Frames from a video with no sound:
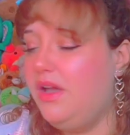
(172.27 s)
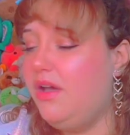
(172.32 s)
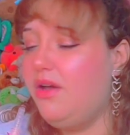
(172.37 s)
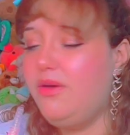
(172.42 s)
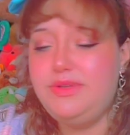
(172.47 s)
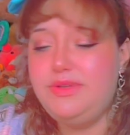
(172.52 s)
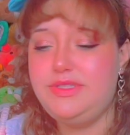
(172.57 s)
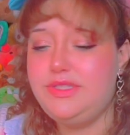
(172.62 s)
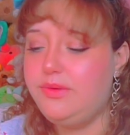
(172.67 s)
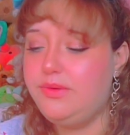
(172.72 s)

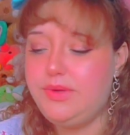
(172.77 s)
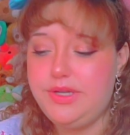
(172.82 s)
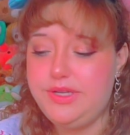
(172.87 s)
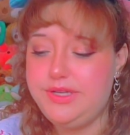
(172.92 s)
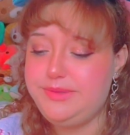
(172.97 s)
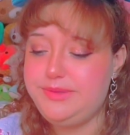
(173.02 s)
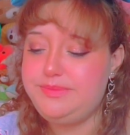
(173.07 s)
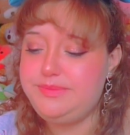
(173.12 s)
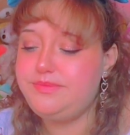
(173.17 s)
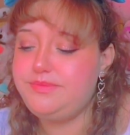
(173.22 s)
Oh, it's so
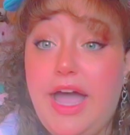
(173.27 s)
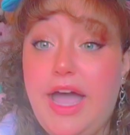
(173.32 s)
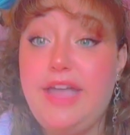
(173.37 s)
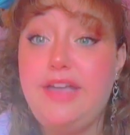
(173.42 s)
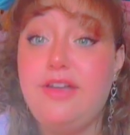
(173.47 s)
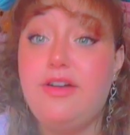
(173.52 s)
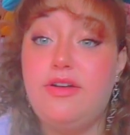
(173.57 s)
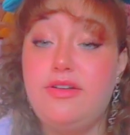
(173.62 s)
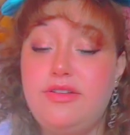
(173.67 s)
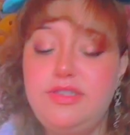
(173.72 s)
good.
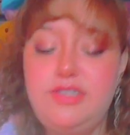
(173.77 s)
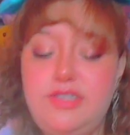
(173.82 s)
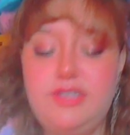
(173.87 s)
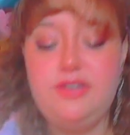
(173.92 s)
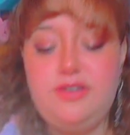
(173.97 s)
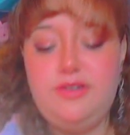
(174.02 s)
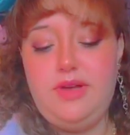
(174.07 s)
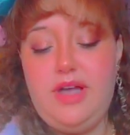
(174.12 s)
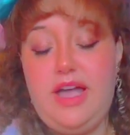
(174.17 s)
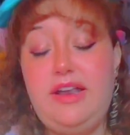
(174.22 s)
I
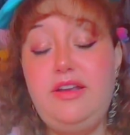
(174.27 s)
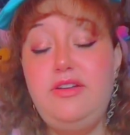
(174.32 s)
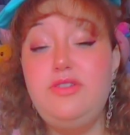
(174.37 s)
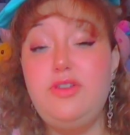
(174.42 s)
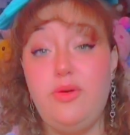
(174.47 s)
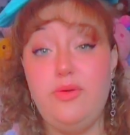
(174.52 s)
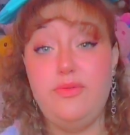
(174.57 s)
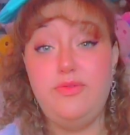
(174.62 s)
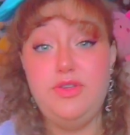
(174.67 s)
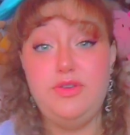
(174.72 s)
don't
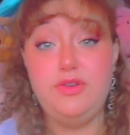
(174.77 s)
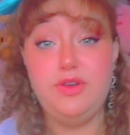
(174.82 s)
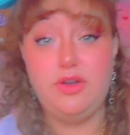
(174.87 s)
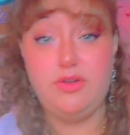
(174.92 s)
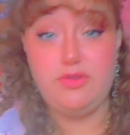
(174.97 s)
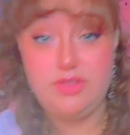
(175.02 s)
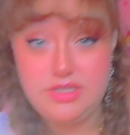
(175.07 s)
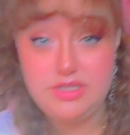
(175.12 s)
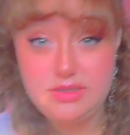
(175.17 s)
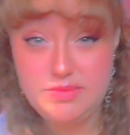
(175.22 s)
know if you
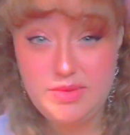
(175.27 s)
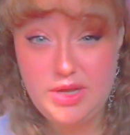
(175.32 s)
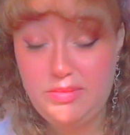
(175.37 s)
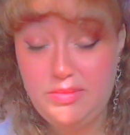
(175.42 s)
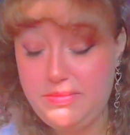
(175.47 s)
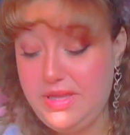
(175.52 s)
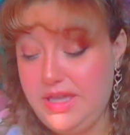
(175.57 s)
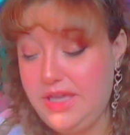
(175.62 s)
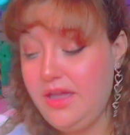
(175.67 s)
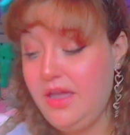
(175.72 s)
know this
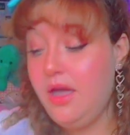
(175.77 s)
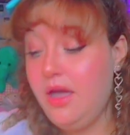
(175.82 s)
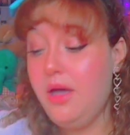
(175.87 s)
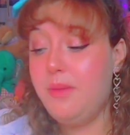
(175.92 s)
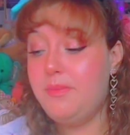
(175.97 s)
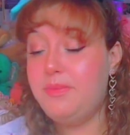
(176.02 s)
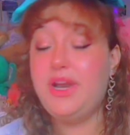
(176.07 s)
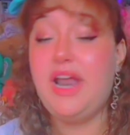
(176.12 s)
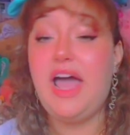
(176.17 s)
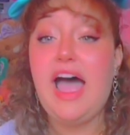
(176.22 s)
about me,
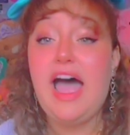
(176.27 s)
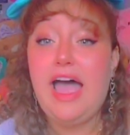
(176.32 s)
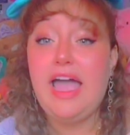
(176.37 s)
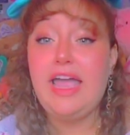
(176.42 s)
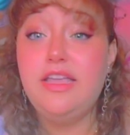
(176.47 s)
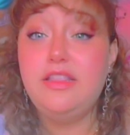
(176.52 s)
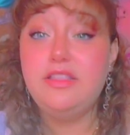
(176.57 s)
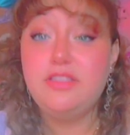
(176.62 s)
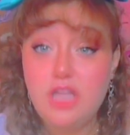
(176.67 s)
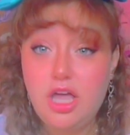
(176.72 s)
but
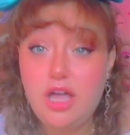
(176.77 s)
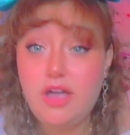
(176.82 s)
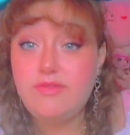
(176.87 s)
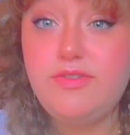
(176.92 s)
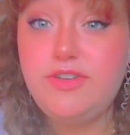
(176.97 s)
I love